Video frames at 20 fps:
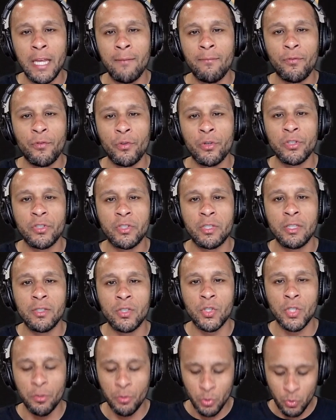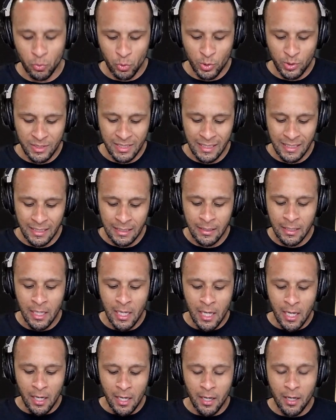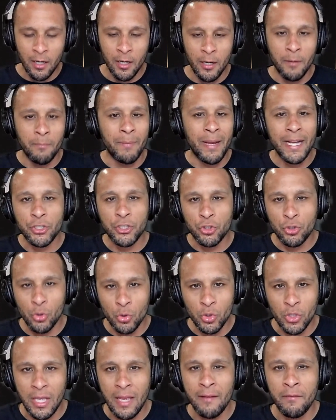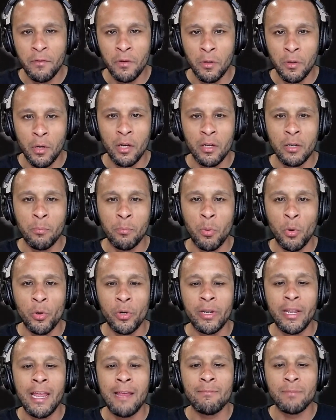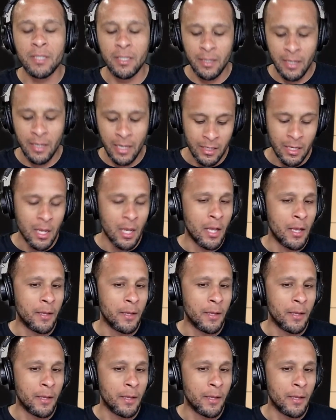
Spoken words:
for us this series. We've seen Max Strus have an important game today.